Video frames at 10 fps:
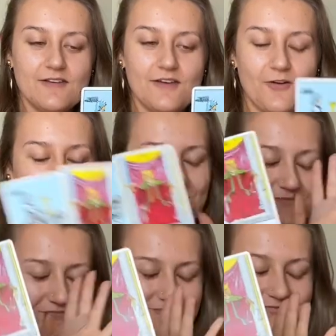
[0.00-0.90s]
Okay,
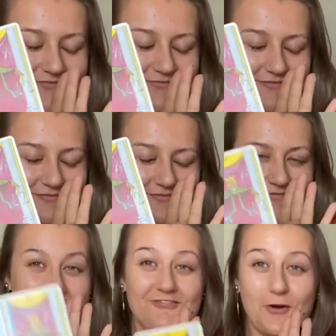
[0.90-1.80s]

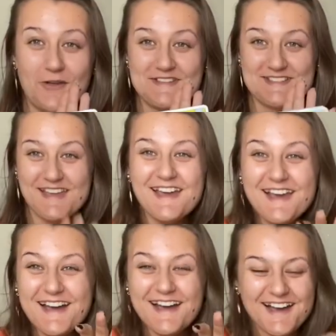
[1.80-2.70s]
focus.
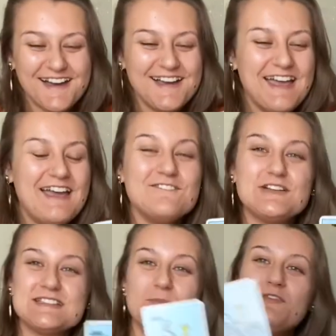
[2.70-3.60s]
For
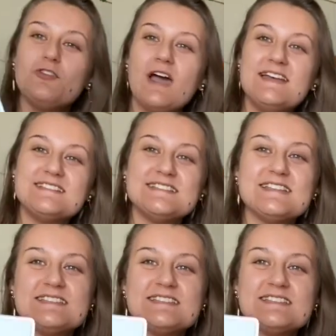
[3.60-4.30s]
some of you guys, this is